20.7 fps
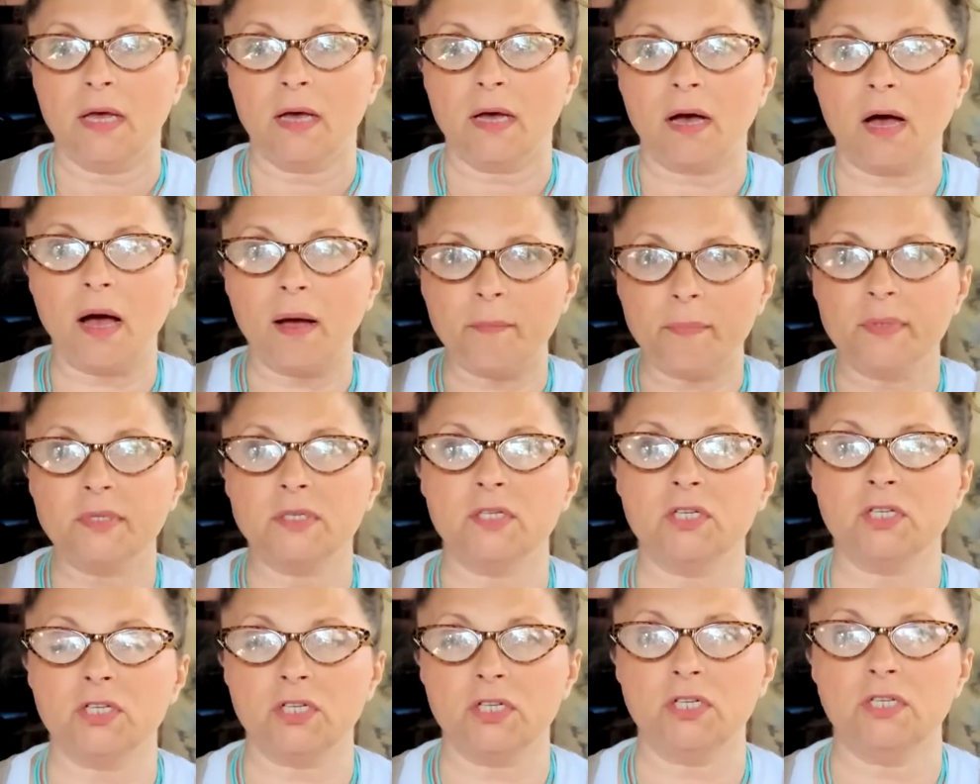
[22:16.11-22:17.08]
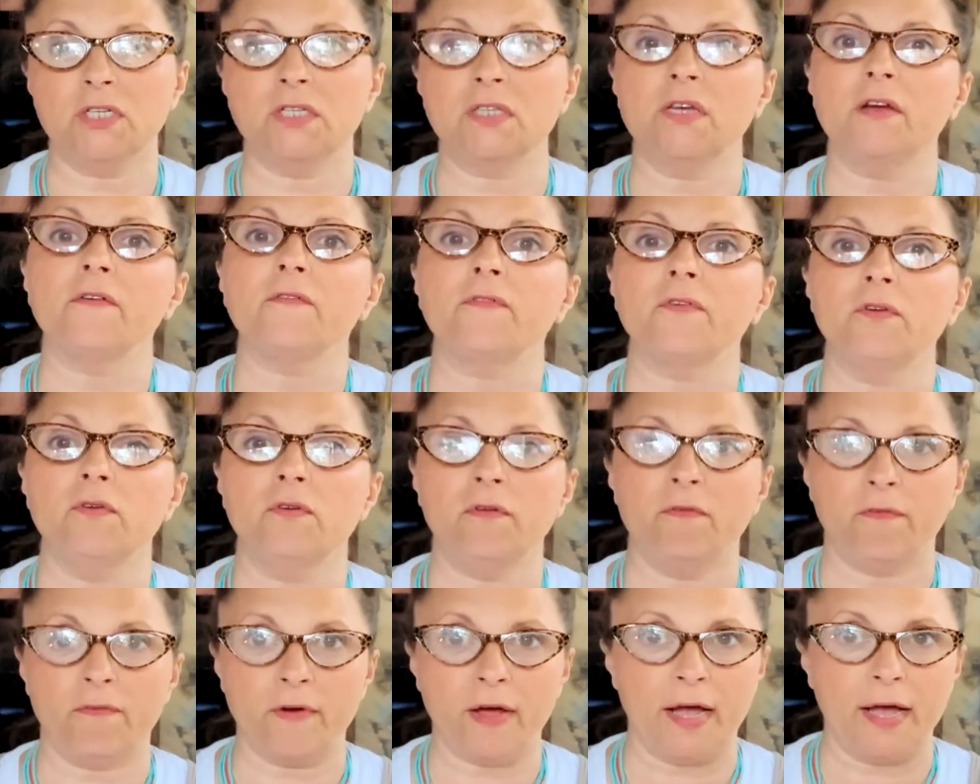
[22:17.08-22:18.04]
Composition is there for you to
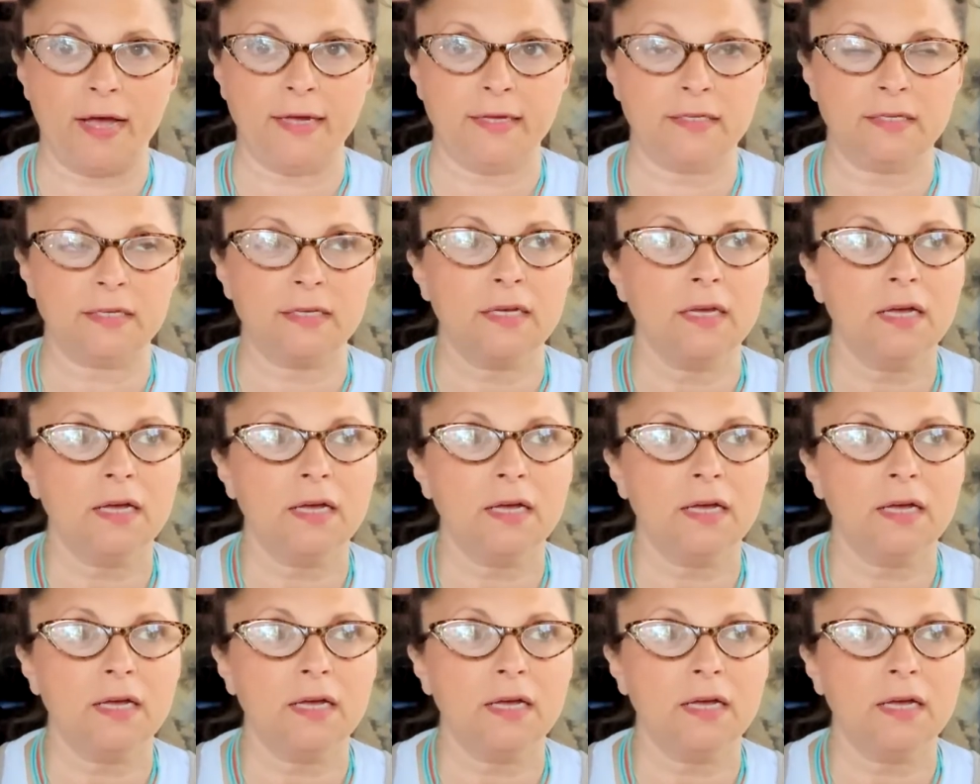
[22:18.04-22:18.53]
find.